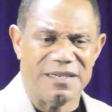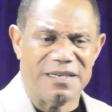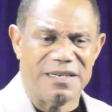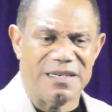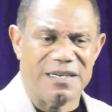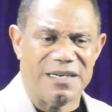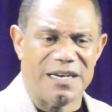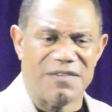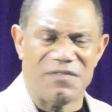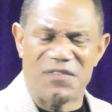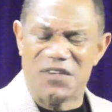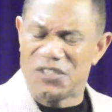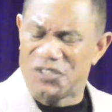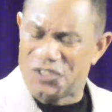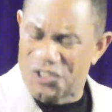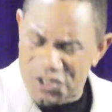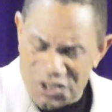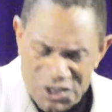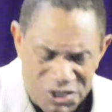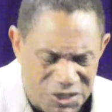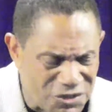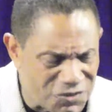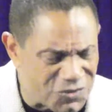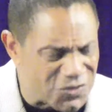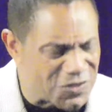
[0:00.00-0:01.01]
of his
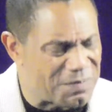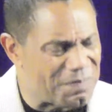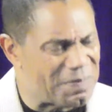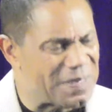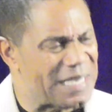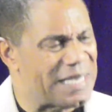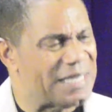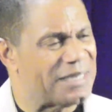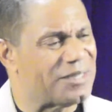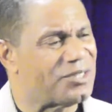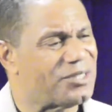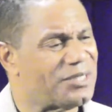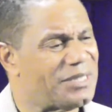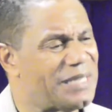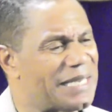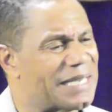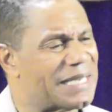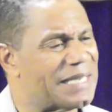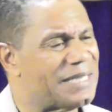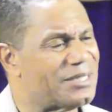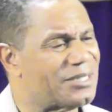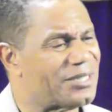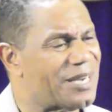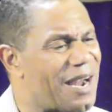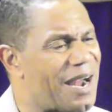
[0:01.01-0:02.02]
children being
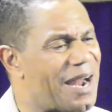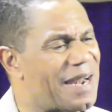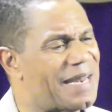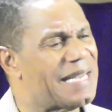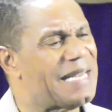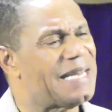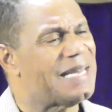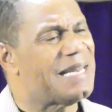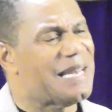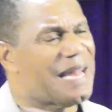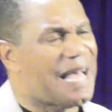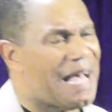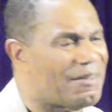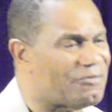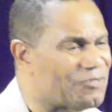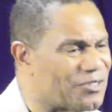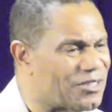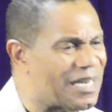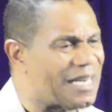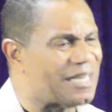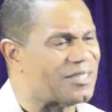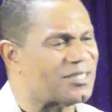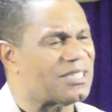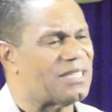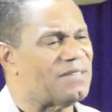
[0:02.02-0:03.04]
sick and tired. He
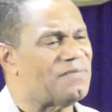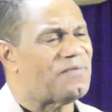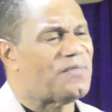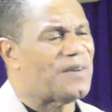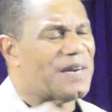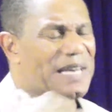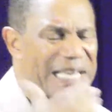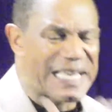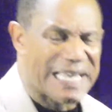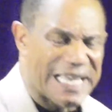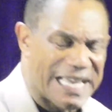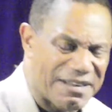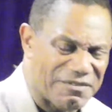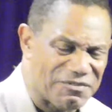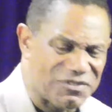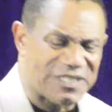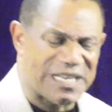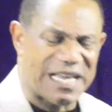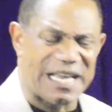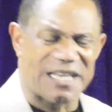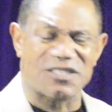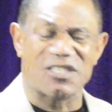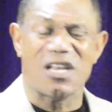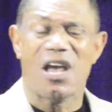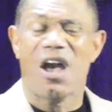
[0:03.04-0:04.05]
loves us and
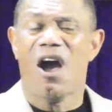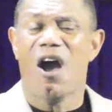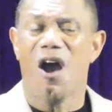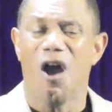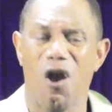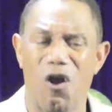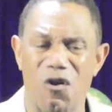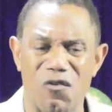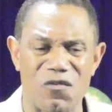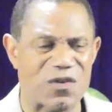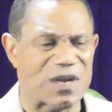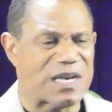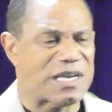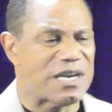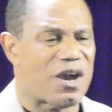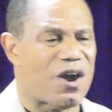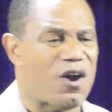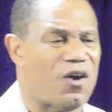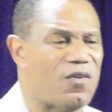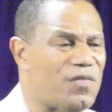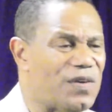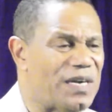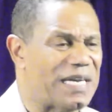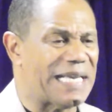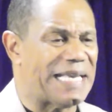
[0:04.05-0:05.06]
forgives us over and
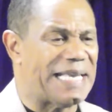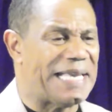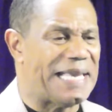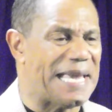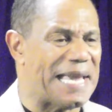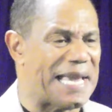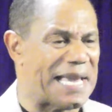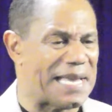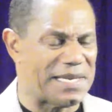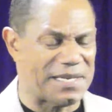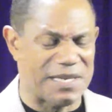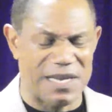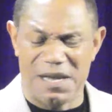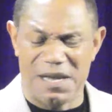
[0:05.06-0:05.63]
over again.